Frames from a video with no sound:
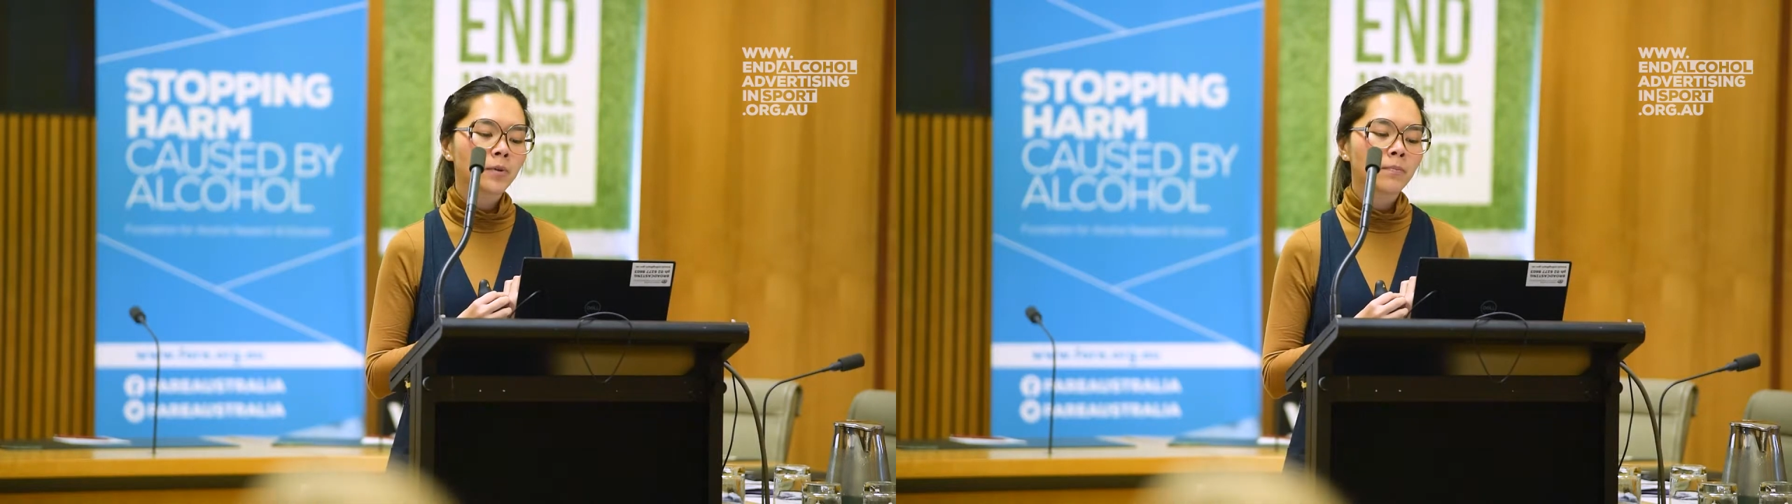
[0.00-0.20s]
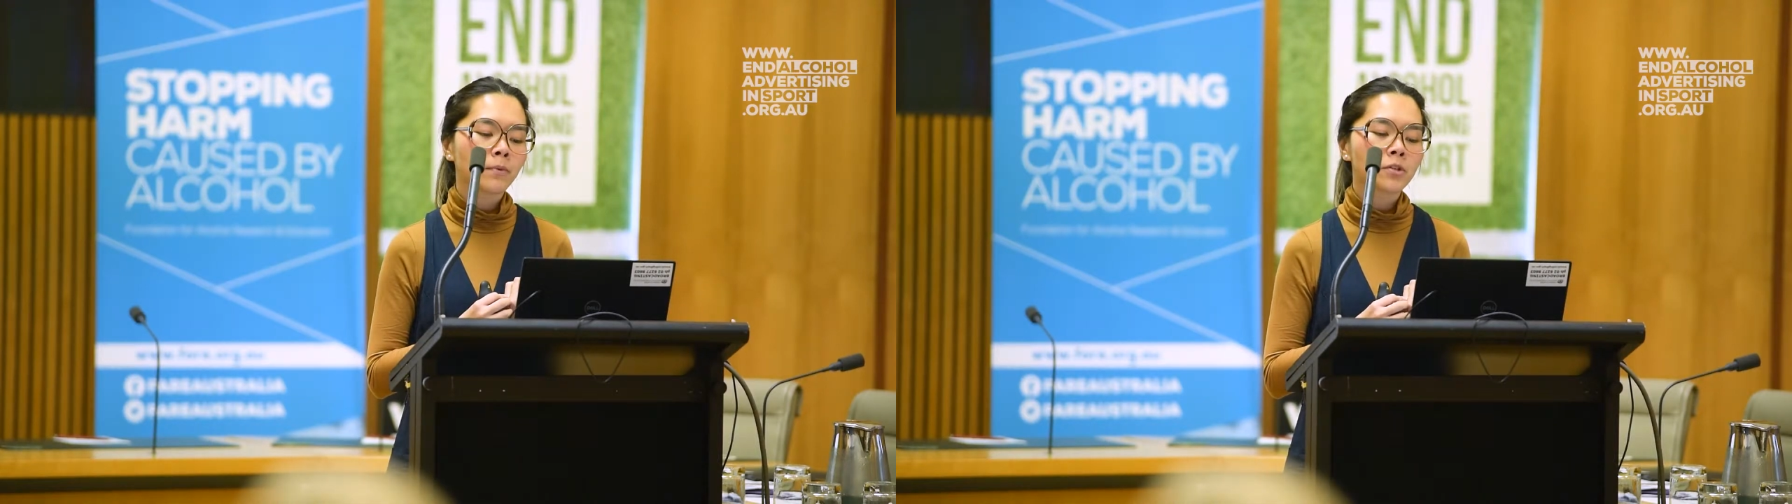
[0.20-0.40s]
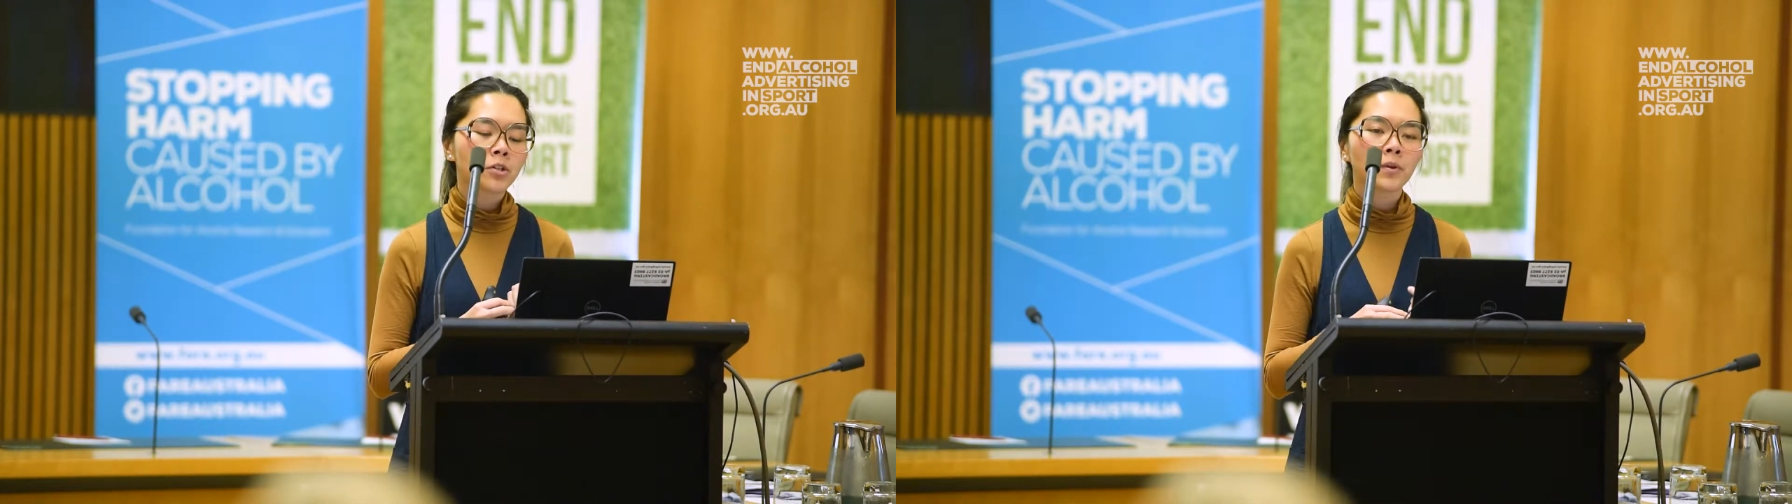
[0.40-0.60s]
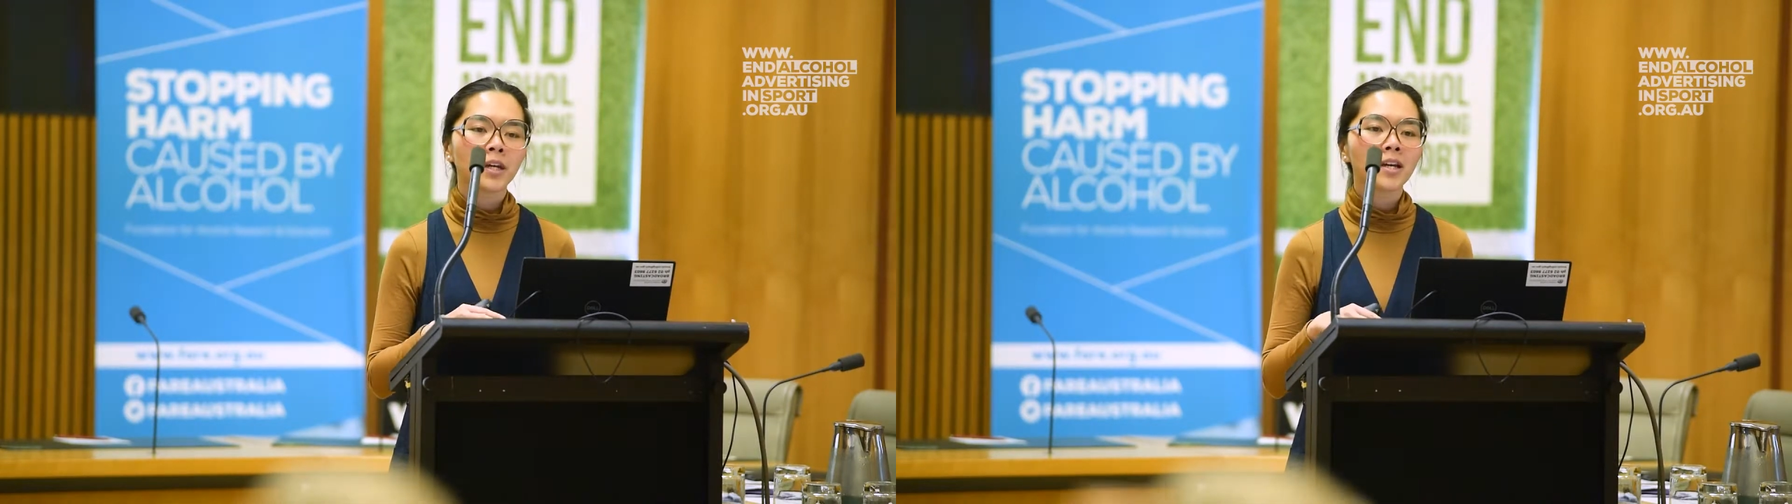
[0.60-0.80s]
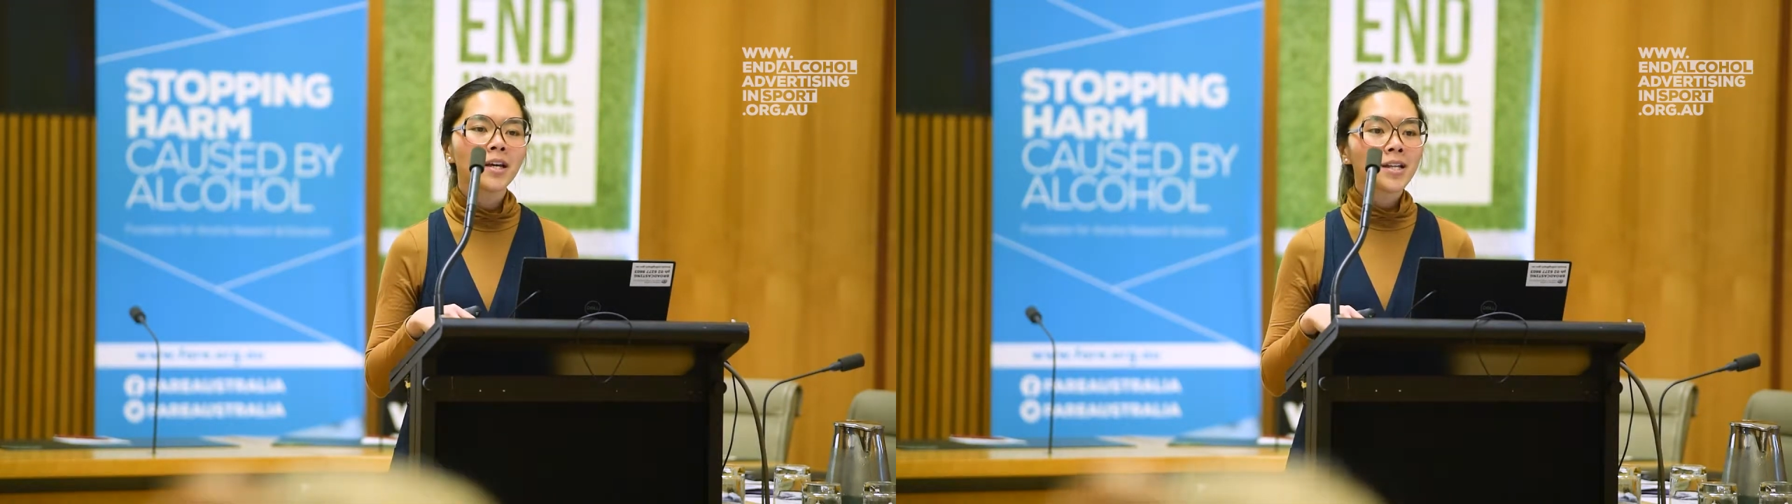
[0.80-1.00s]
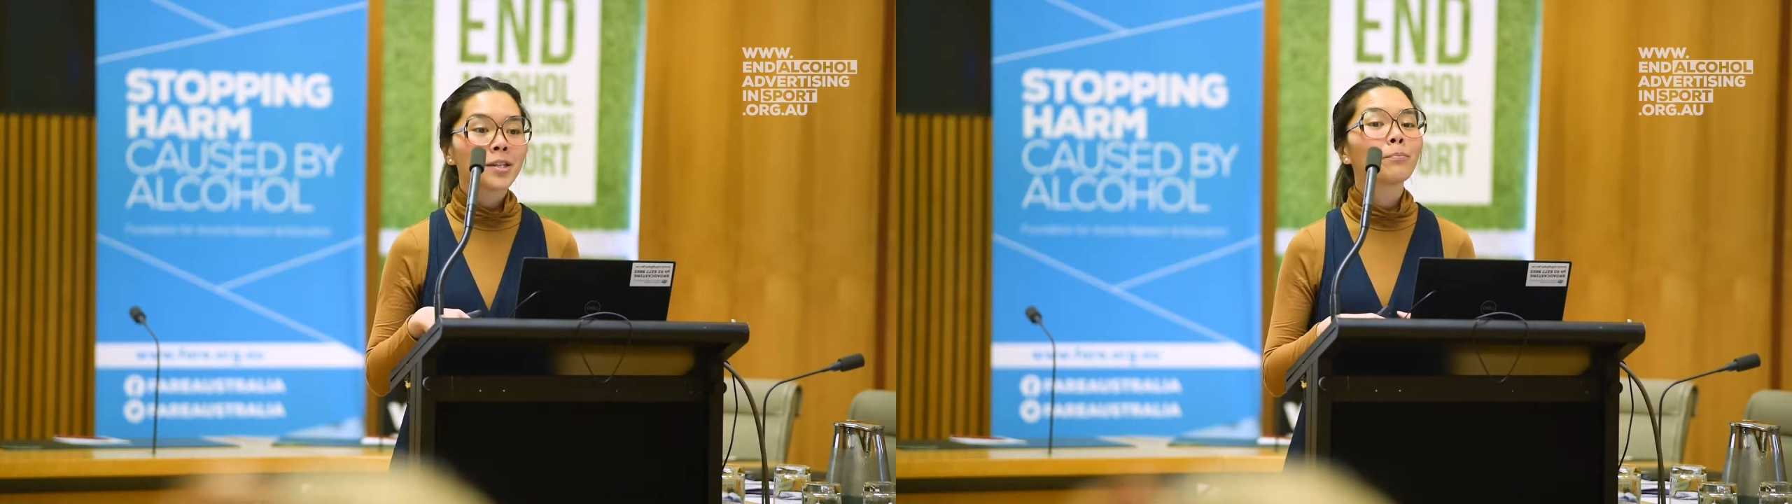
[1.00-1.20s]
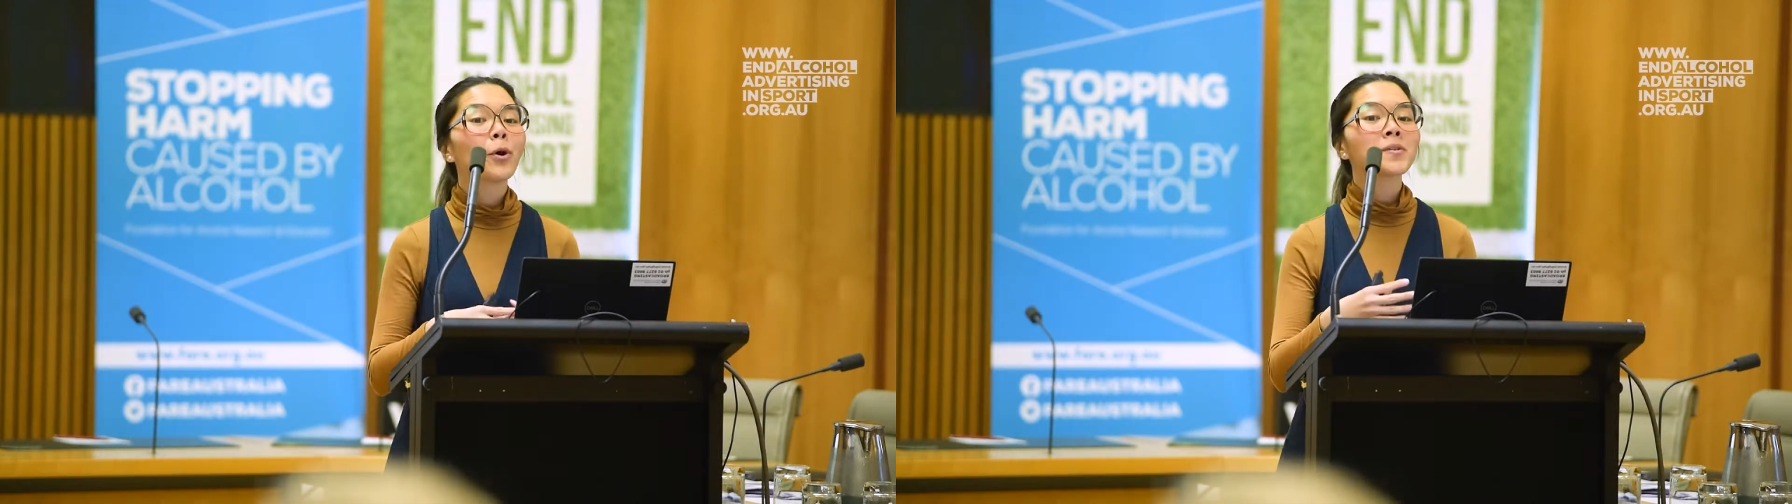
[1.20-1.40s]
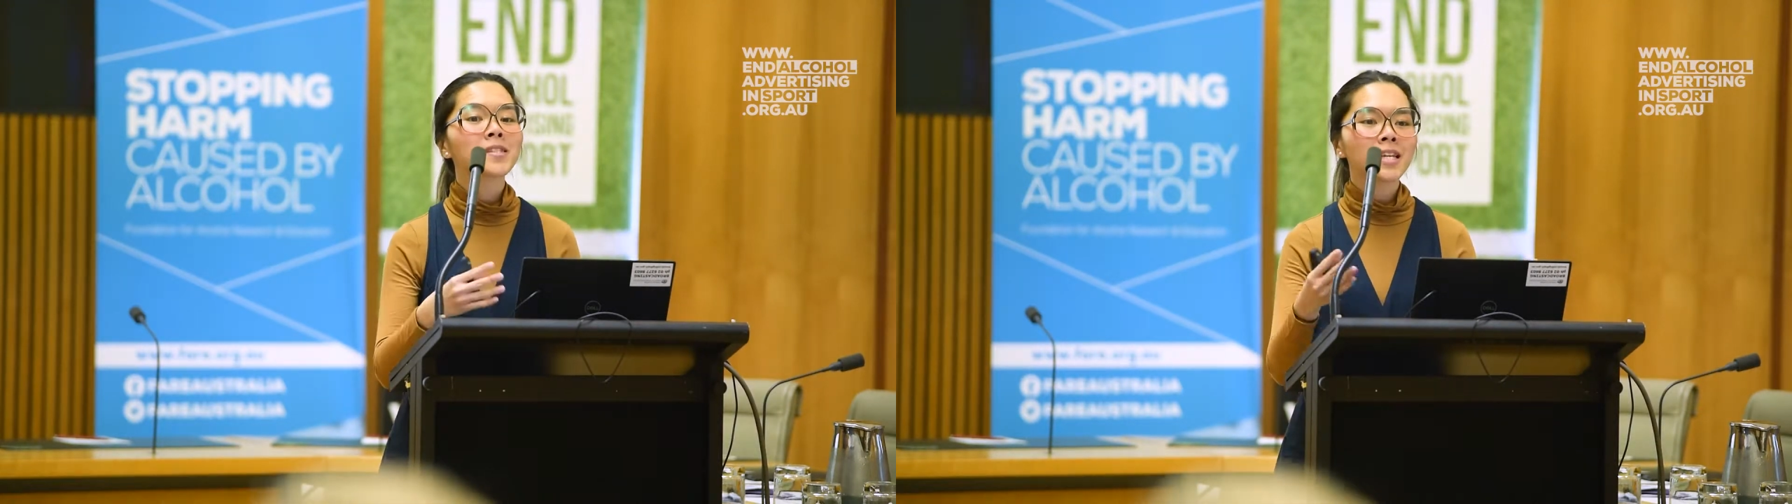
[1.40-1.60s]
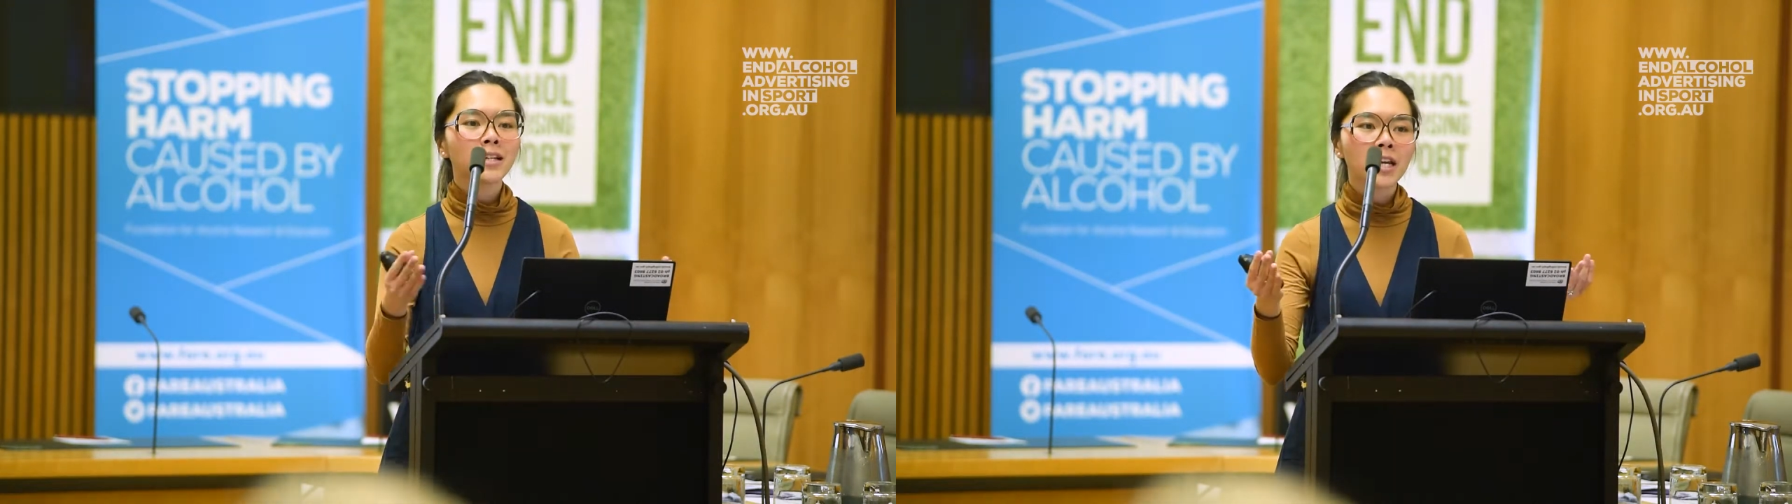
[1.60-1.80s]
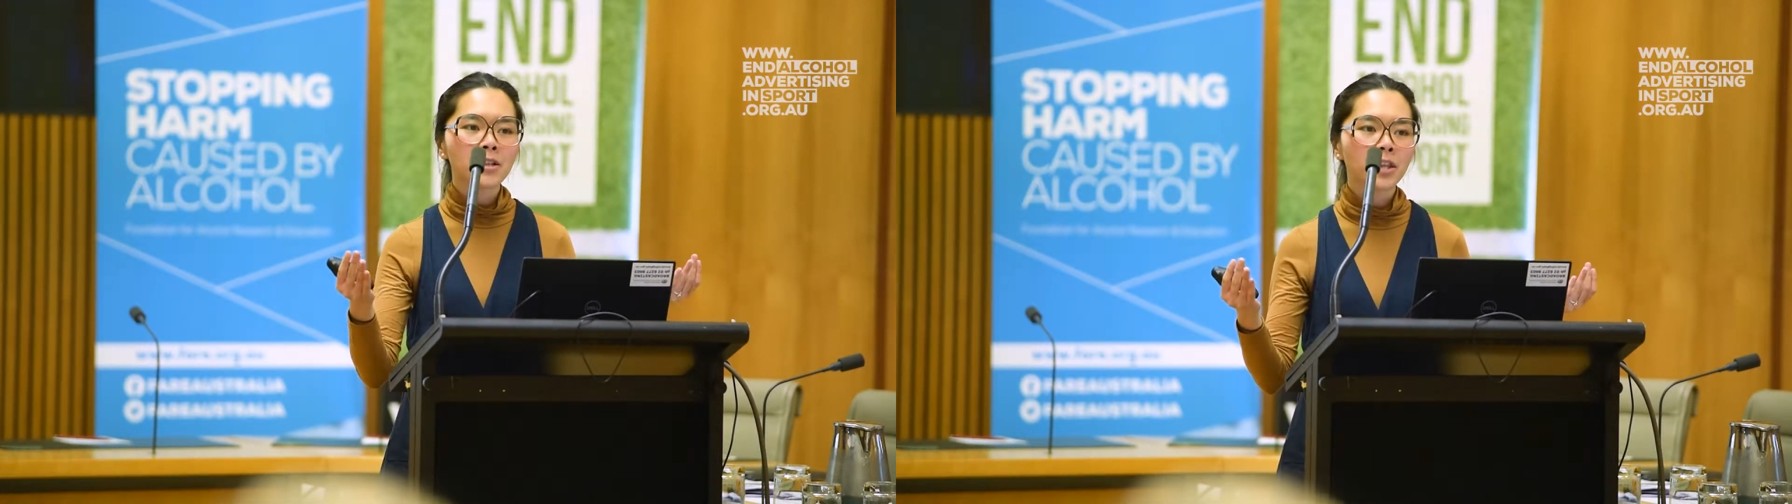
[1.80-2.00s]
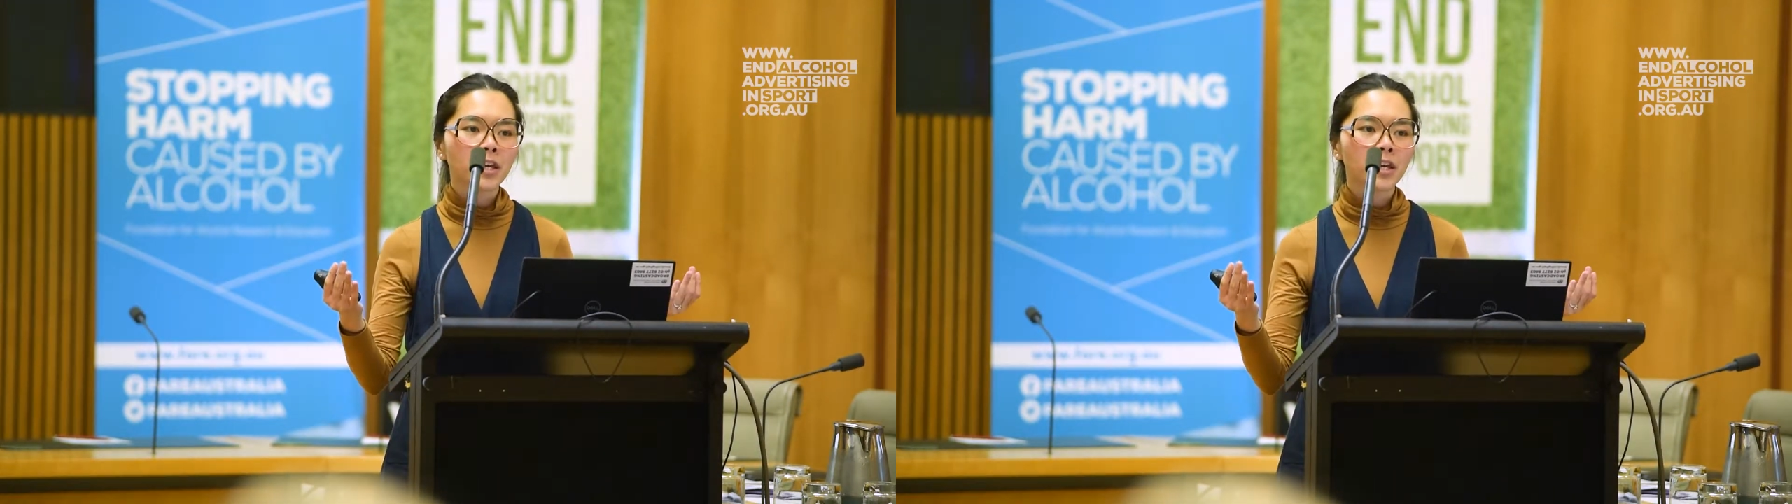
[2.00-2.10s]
people doing the most inane